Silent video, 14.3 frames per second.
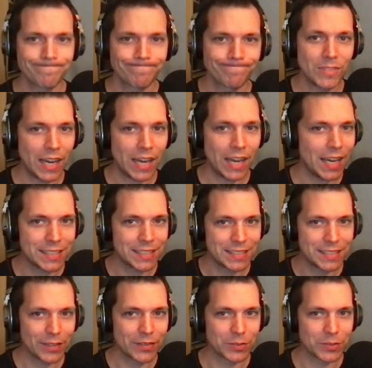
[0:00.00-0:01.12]
Yeah, I hadn't
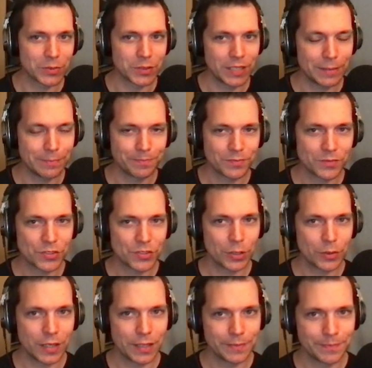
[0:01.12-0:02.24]
done this one yet,
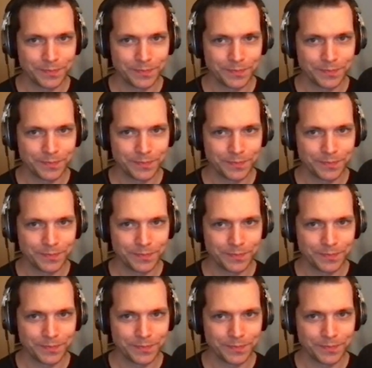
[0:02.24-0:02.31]
so